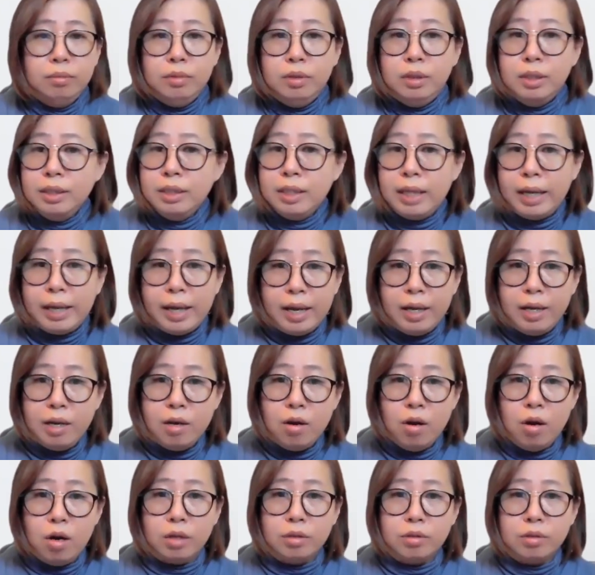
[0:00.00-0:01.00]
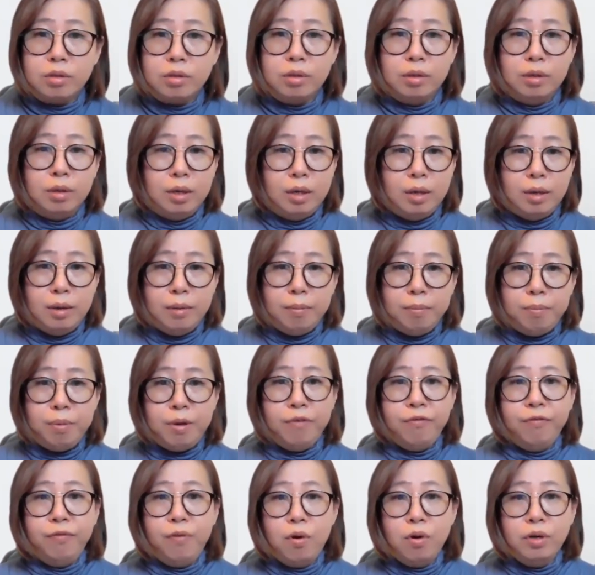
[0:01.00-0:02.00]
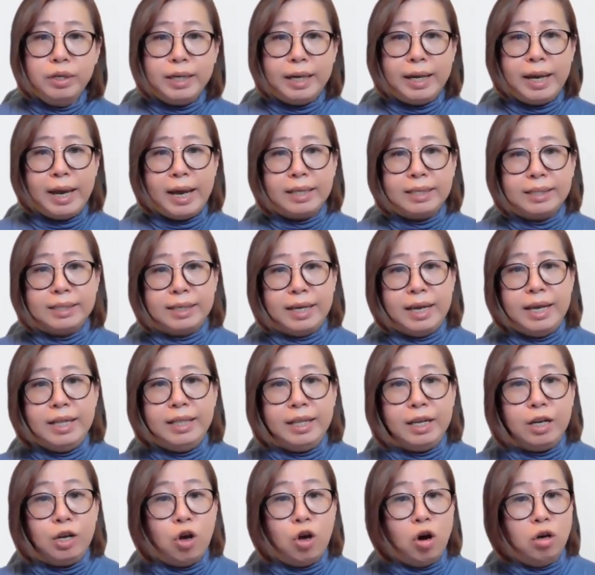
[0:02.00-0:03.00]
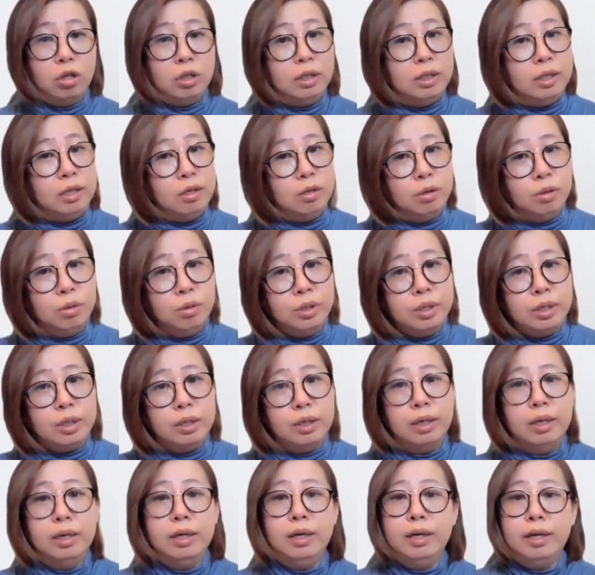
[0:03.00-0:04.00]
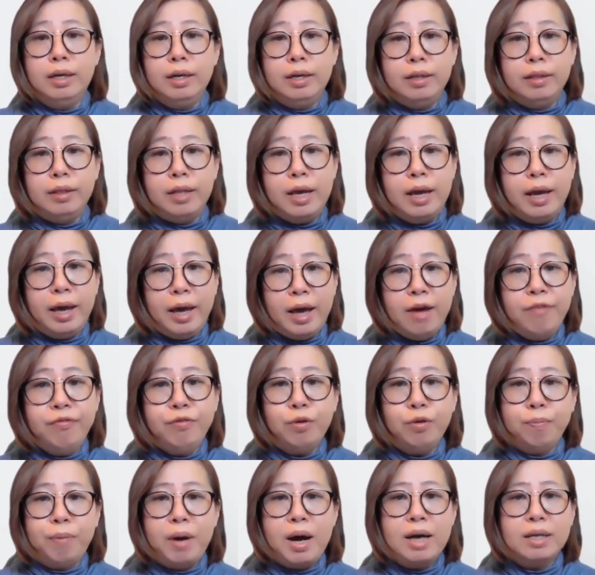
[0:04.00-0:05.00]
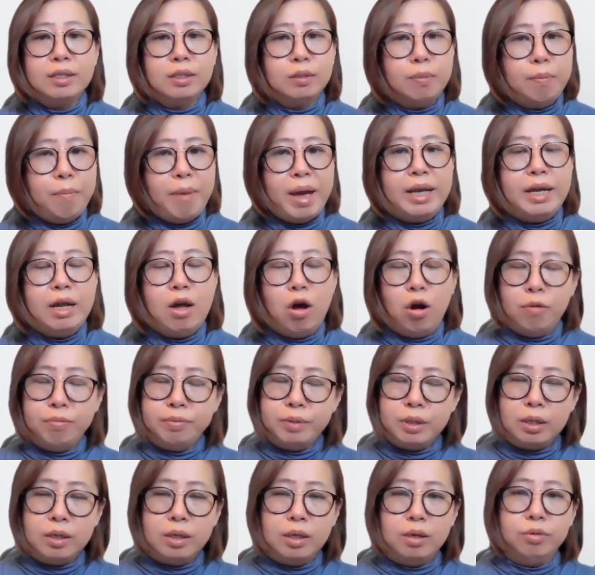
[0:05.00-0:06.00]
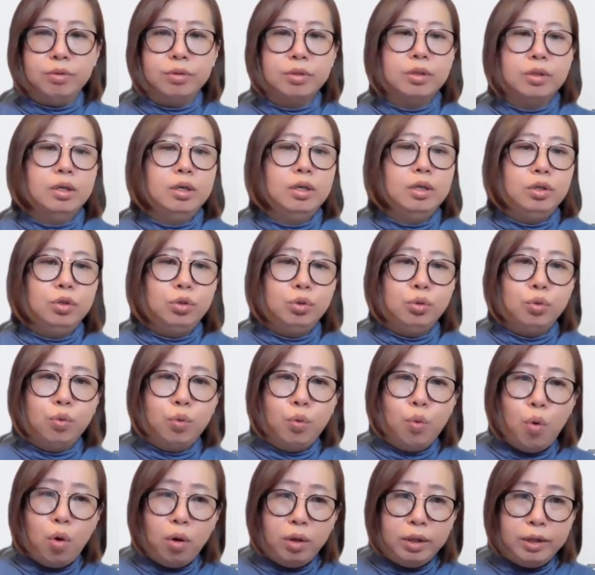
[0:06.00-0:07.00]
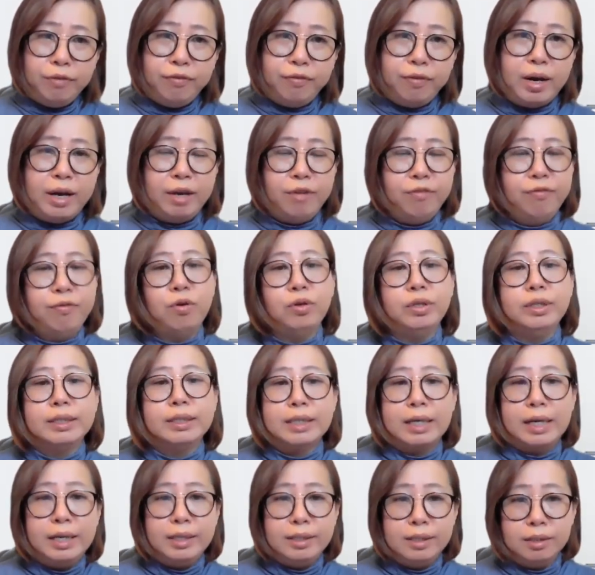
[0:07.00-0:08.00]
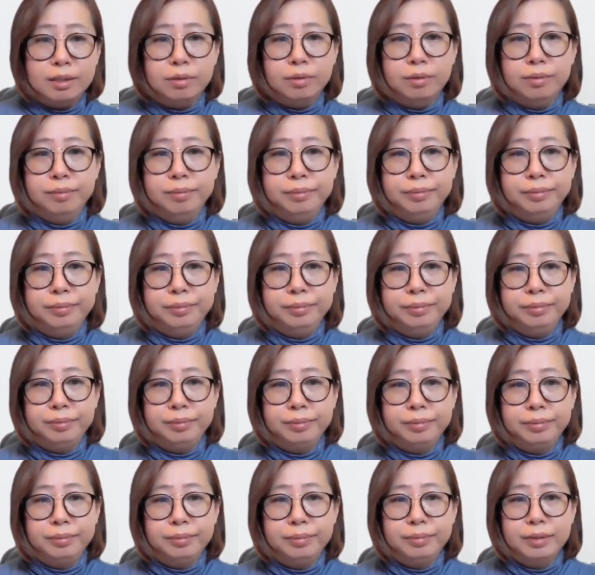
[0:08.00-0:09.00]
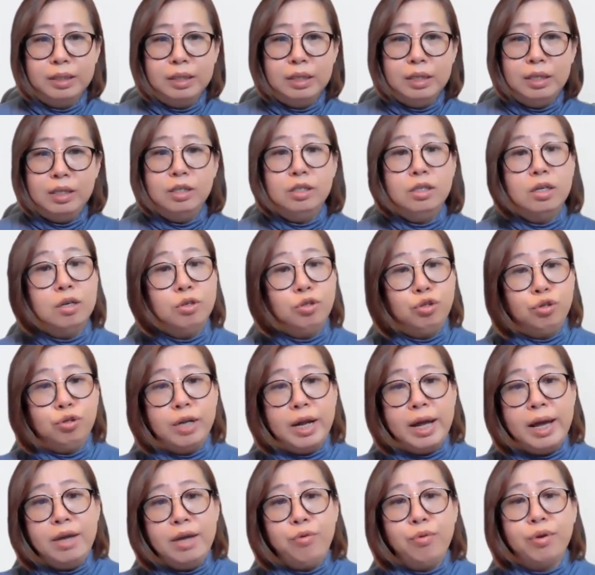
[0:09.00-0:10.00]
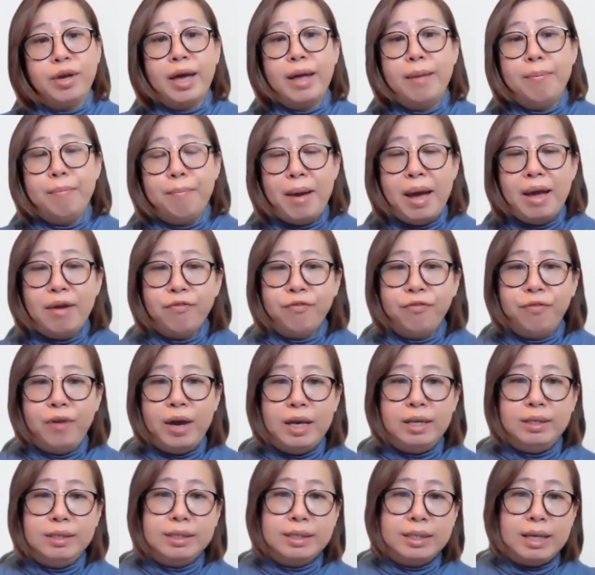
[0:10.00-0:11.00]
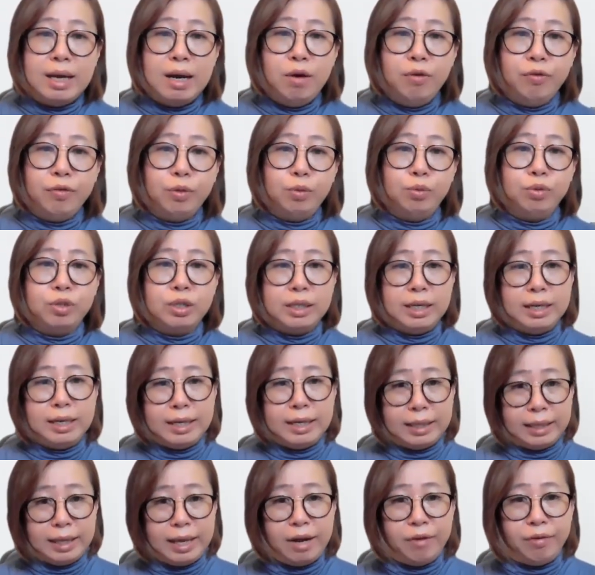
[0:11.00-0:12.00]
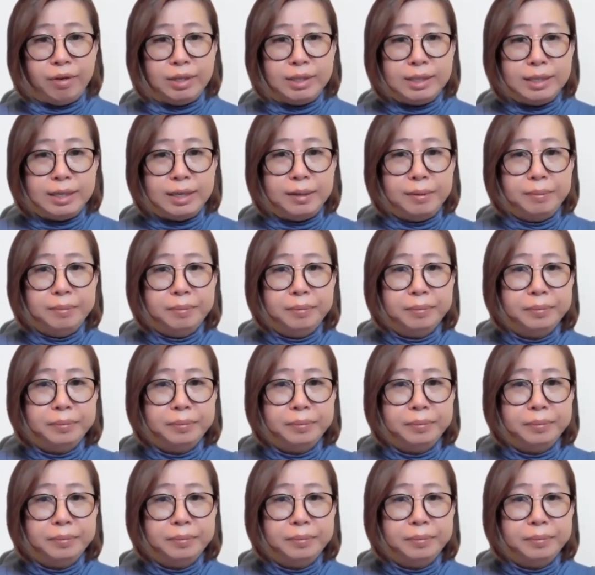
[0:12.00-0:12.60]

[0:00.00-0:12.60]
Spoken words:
Just like any gods, before they attain the godlihood, they have to pass many obstacles to qualify for the title. So today, you can back face self to seek clarity.